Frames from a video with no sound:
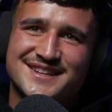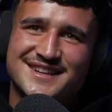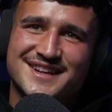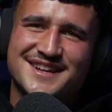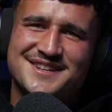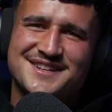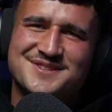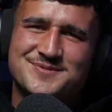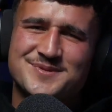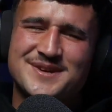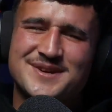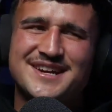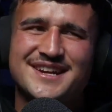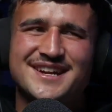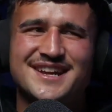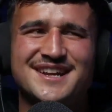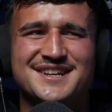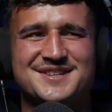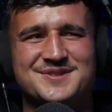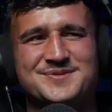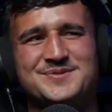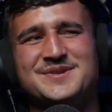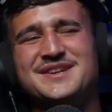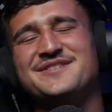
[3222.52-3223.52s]
It's weird.
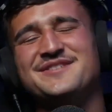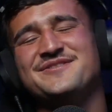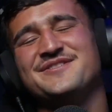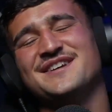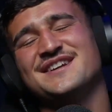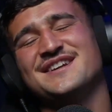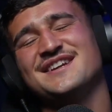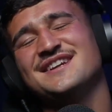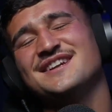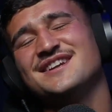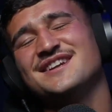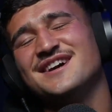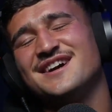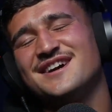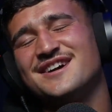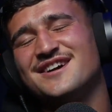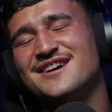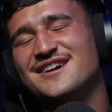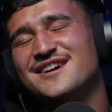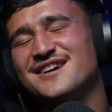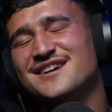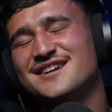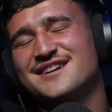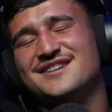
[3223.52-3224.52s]
It's a weird feeling. Like
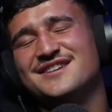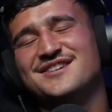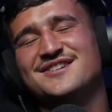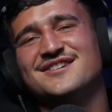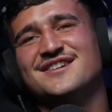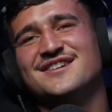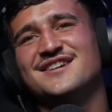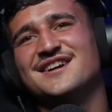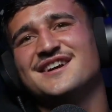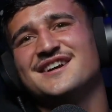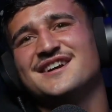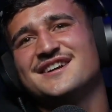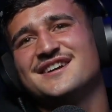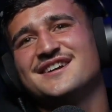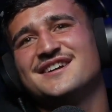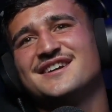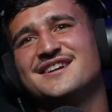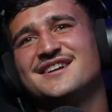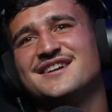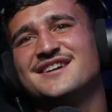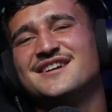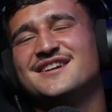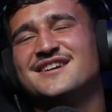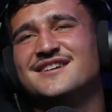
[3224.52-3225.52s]
I reckon you're like,
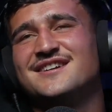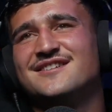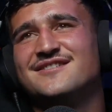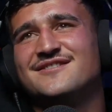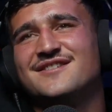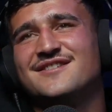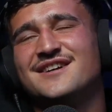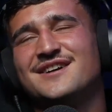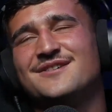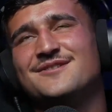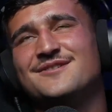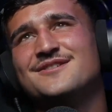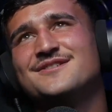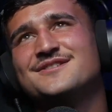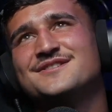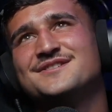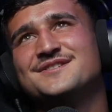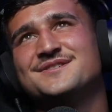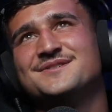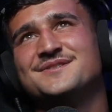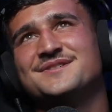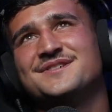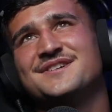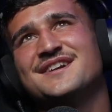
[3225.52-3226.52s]
I
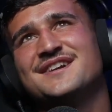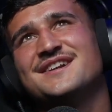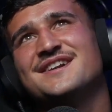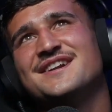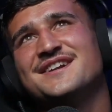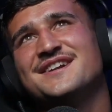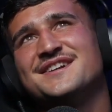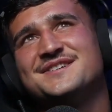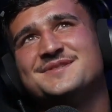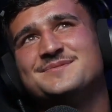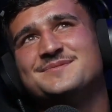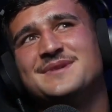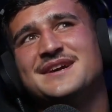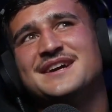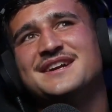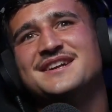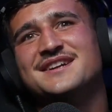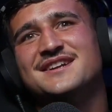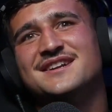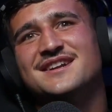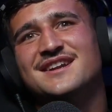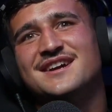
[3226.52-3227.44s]
don't know how to explain it.